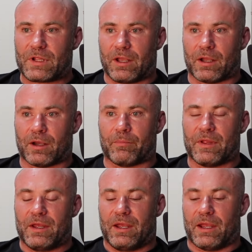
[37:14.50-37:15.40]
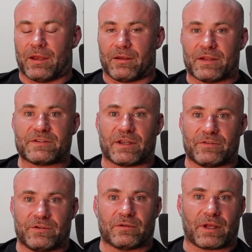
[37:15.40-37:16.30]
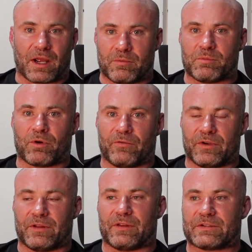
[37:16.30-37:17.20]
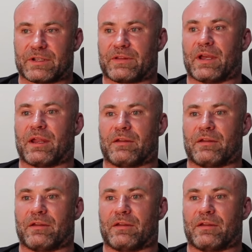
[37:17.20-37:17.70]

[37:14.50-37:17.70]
And NSAIDs too, like ibuprofen and things like that.